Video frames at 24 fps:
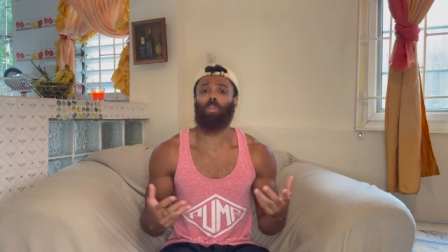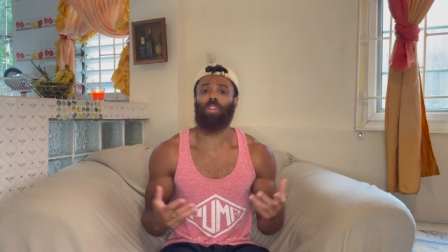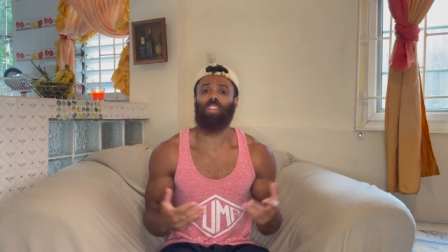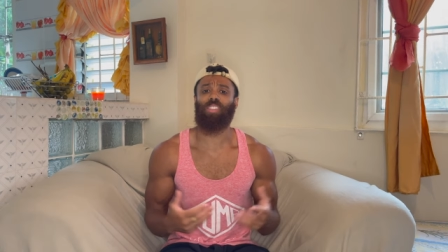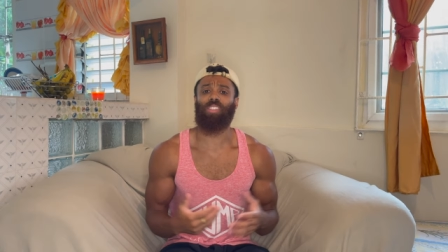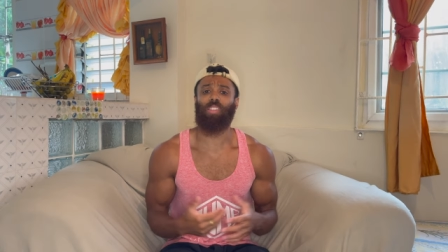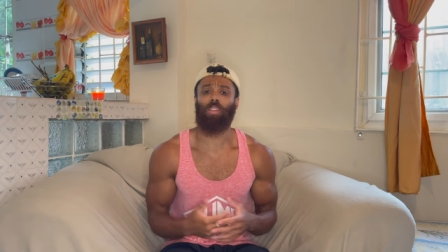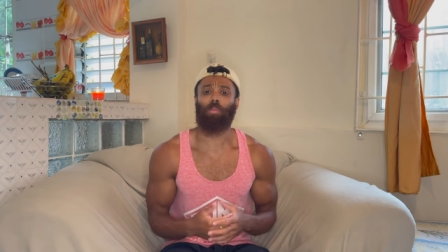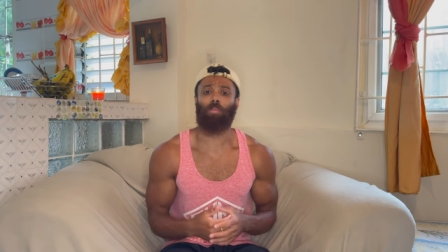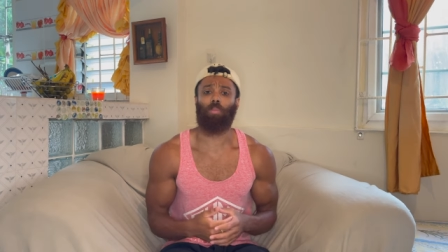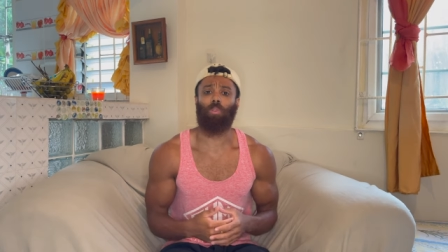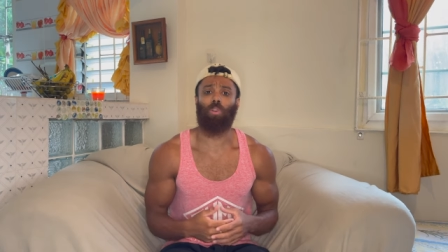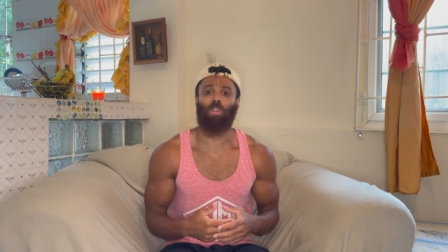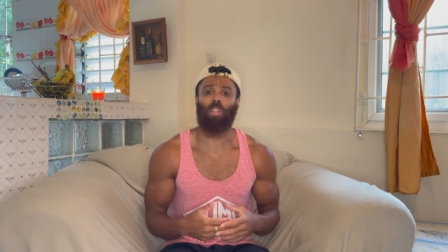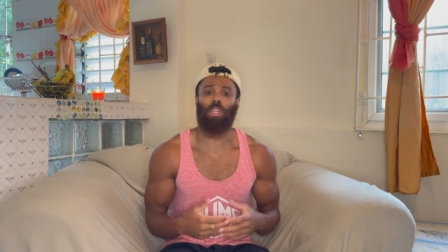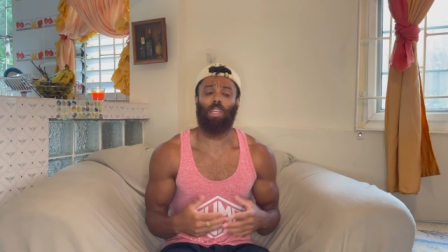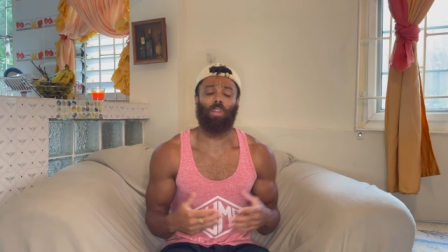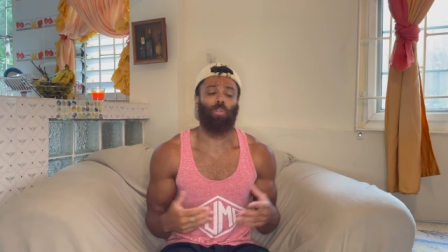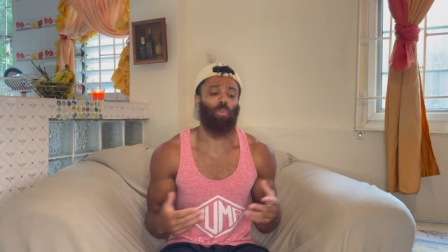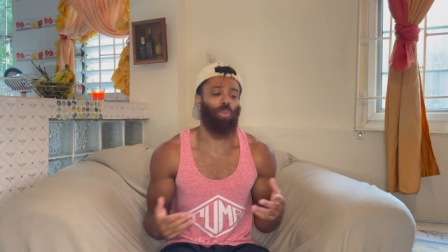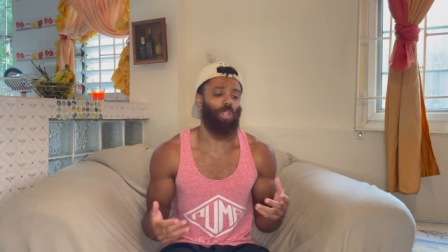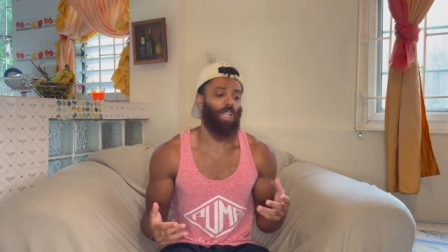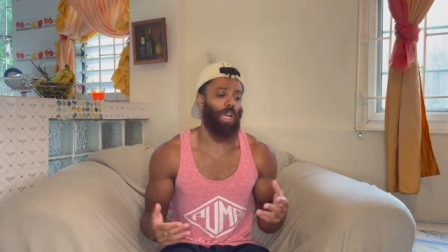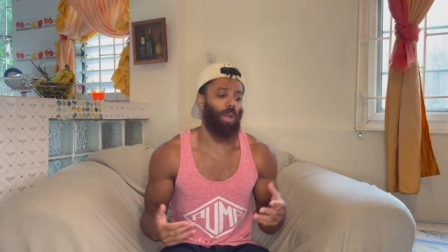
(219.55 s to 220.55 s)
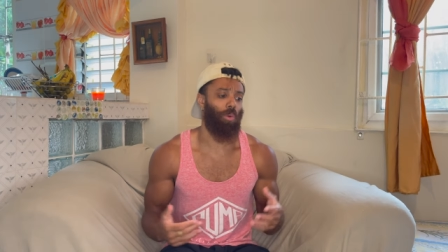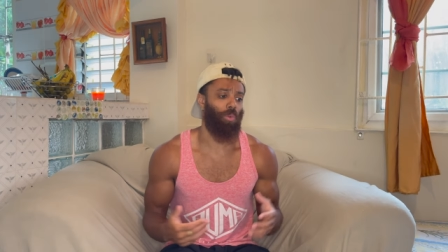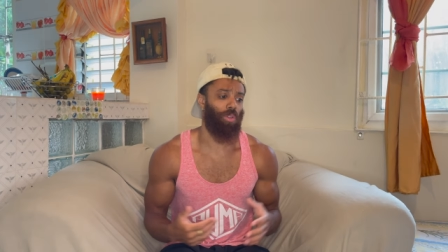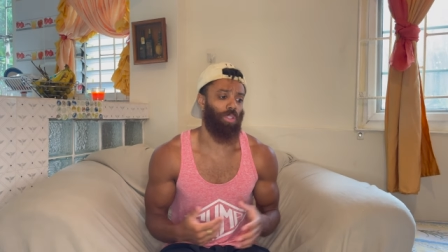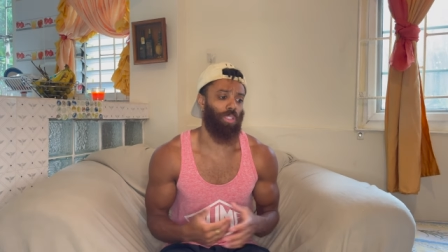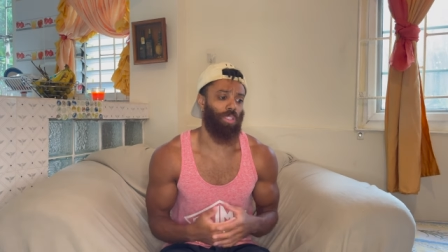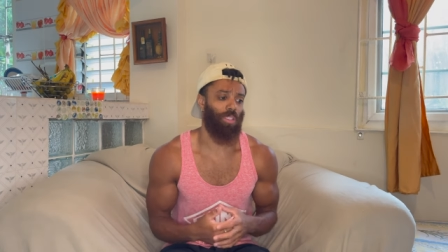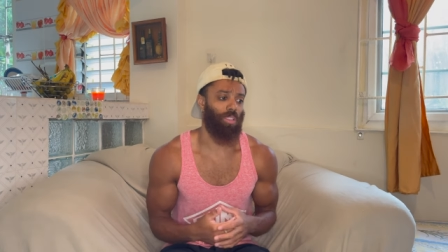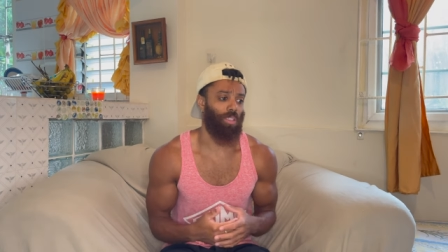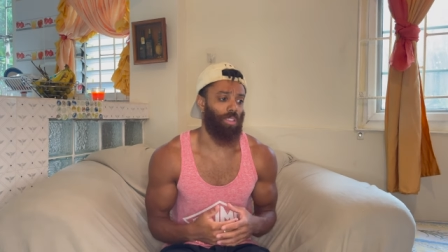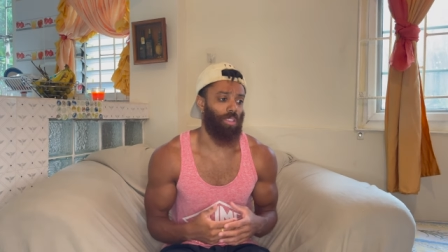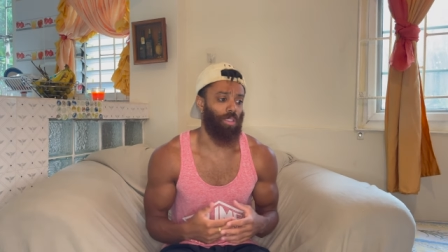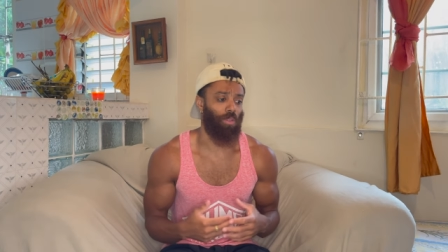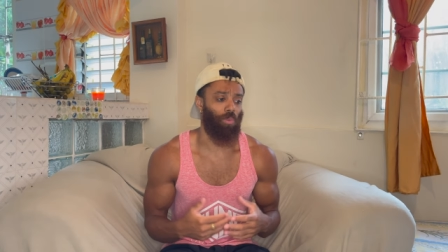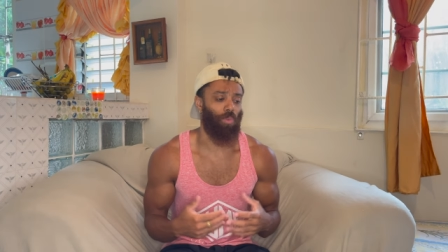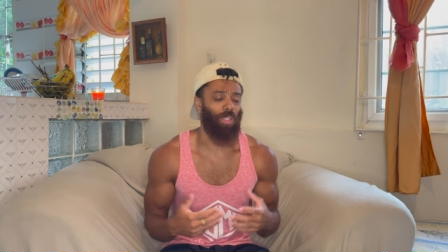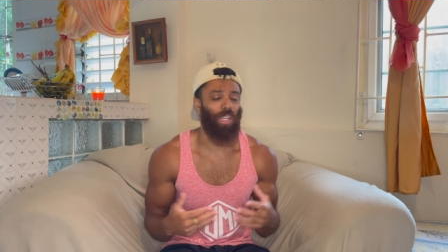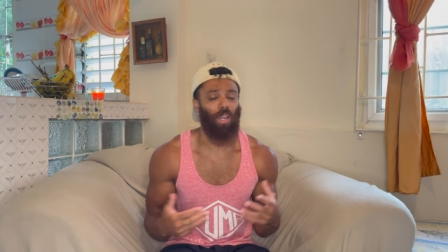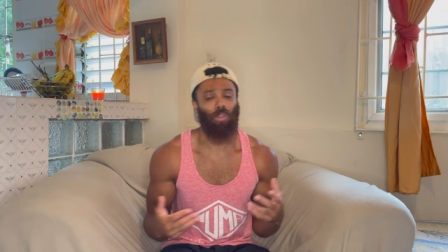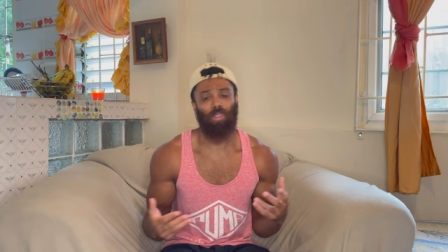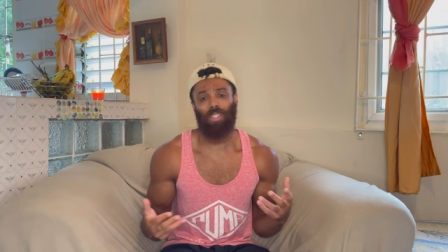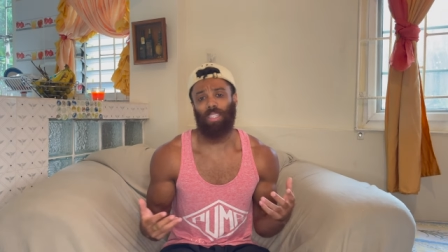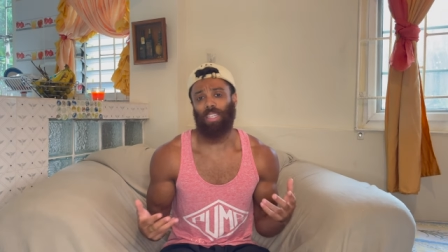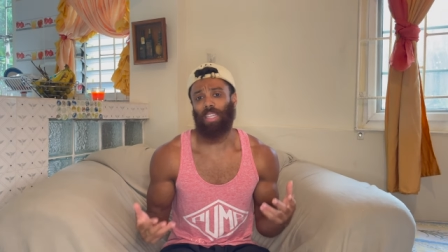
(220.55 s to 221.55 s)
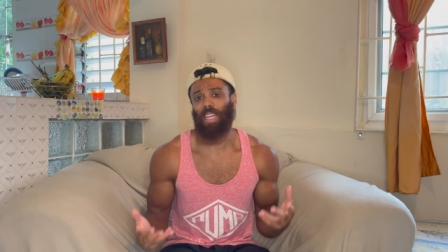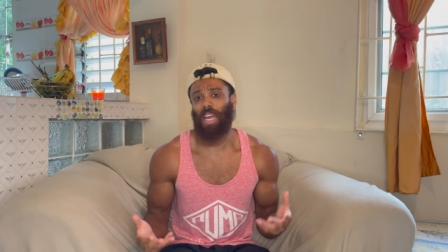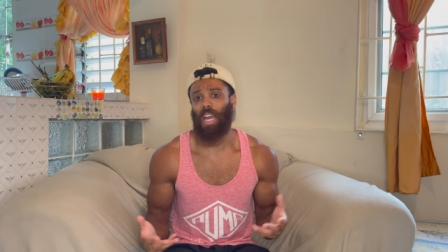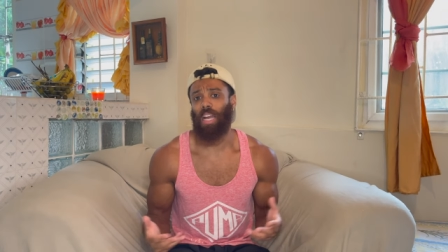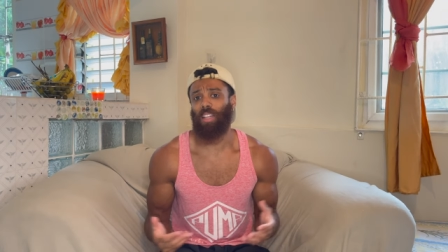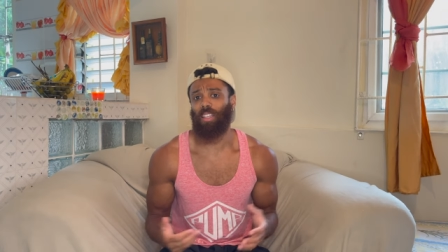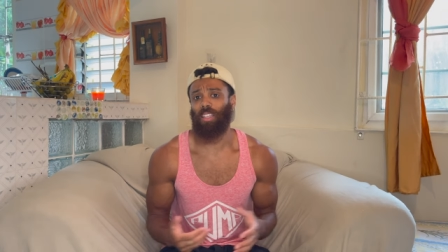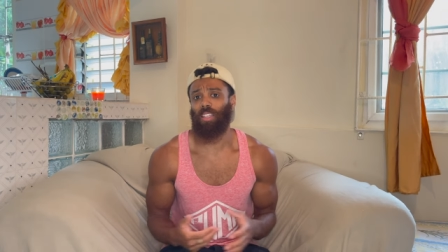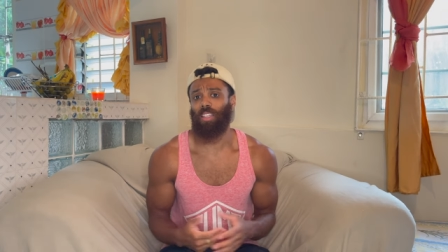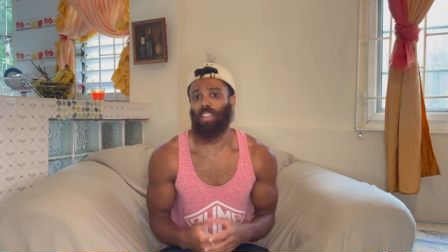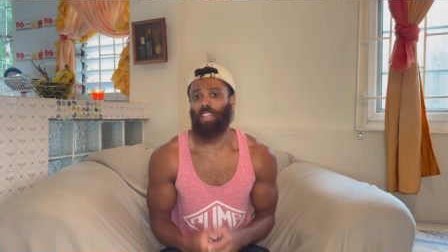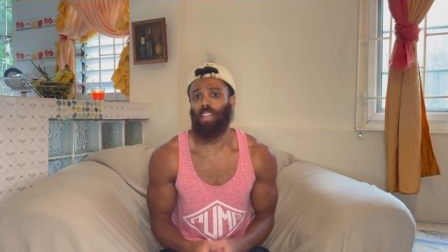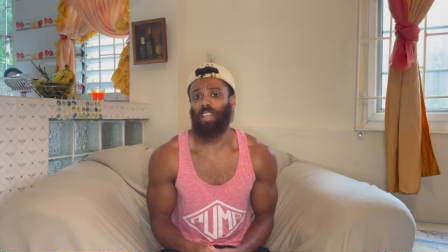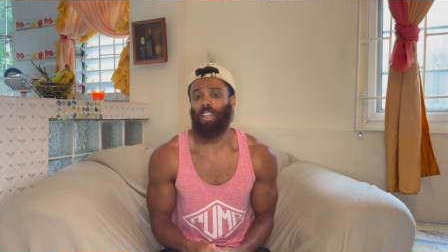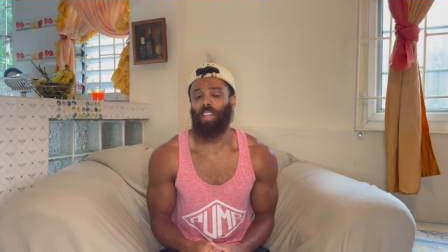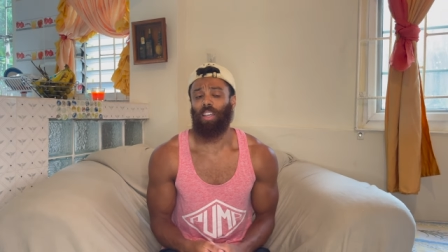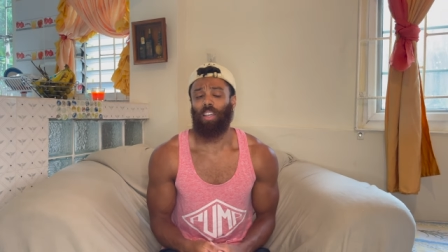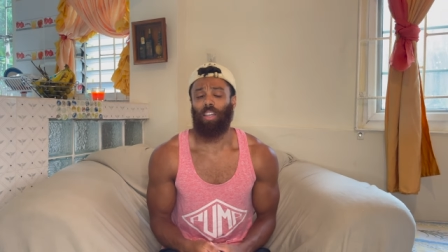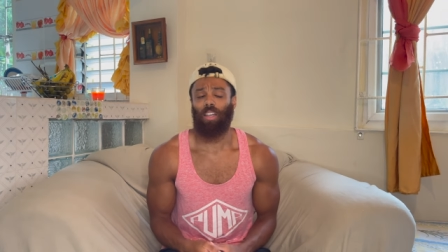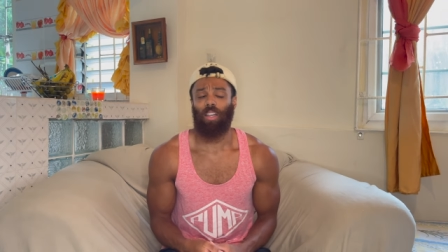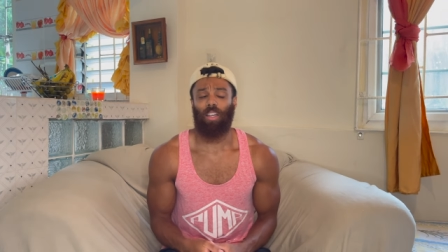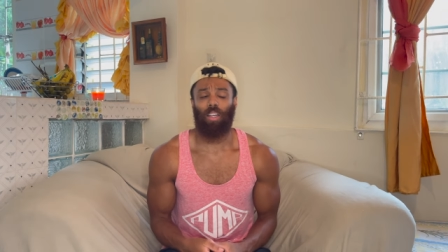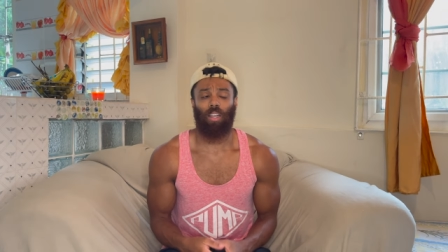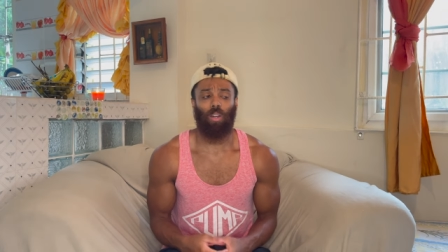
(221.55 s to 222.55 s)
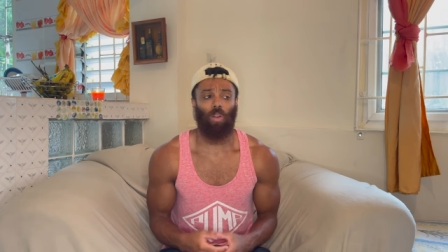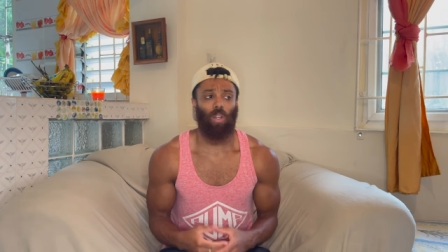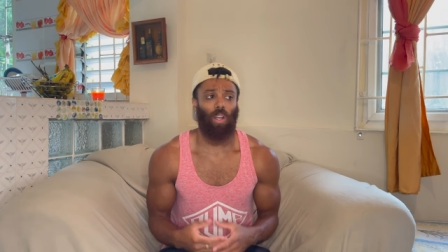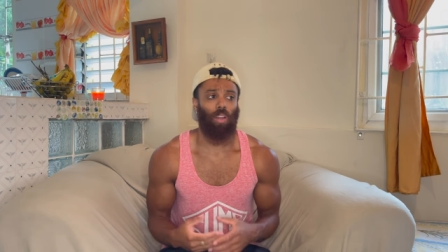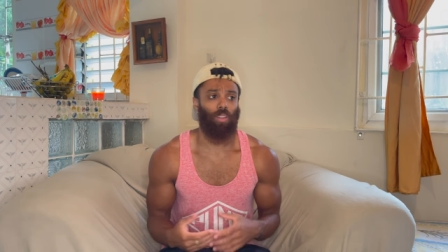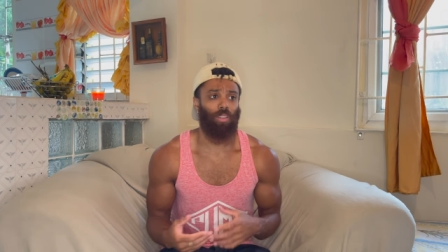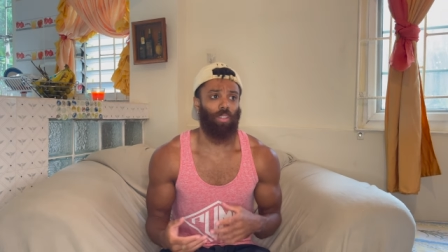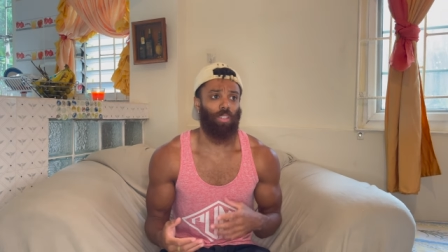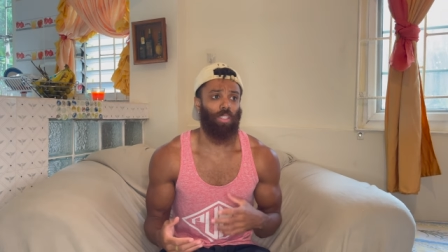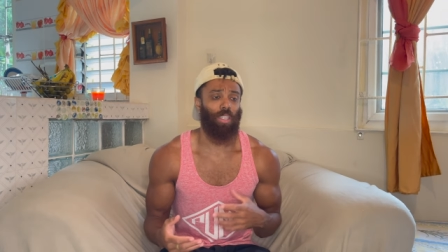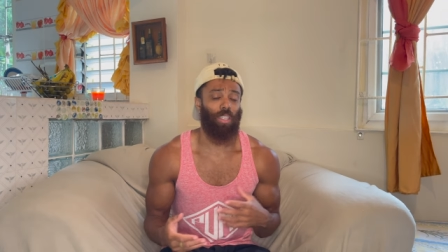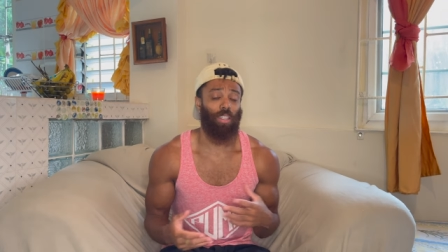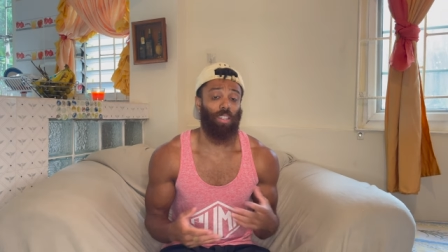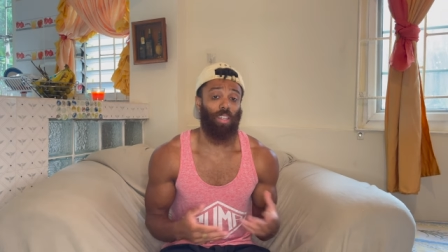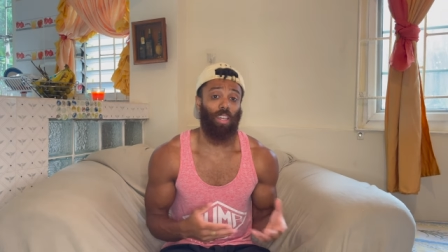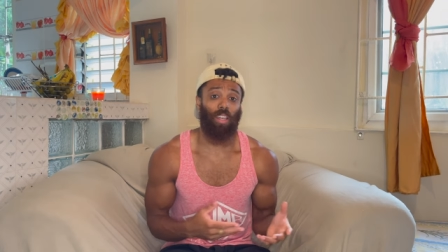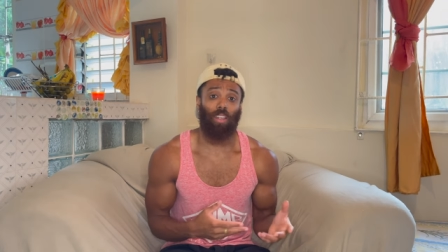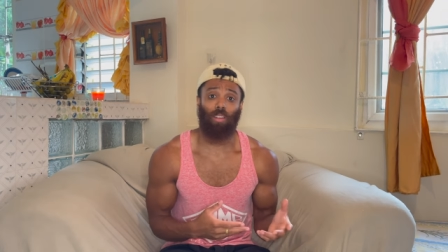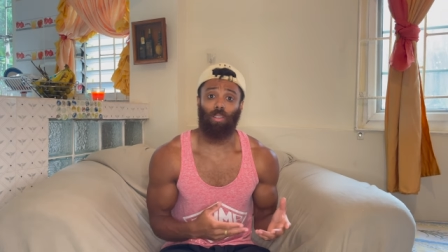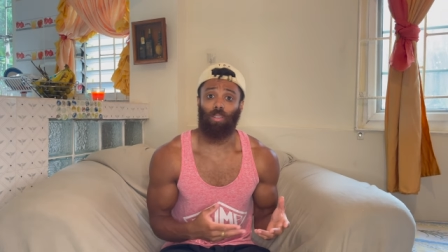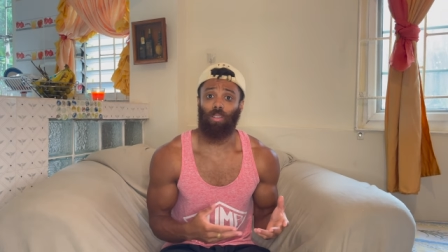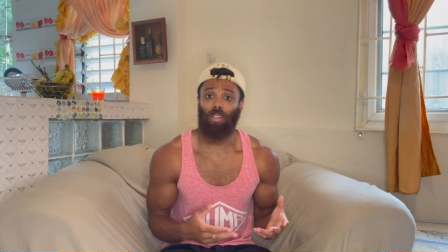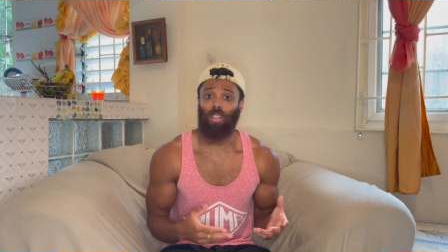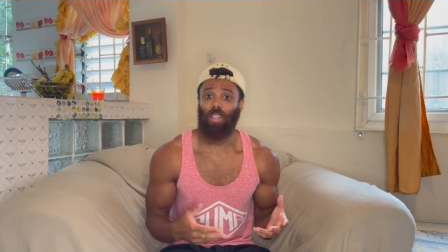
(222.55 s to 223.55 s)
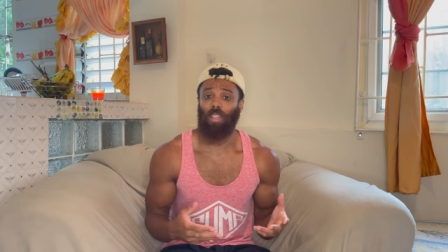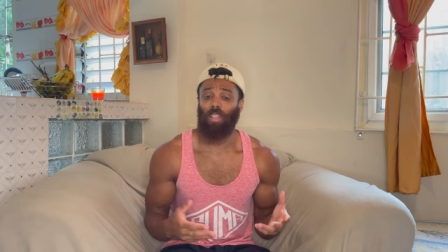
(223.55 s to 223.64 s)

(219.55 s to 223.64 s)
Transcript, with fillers: simple. And even when I was in uh, when I was in Cali, uh, I was in San Diego,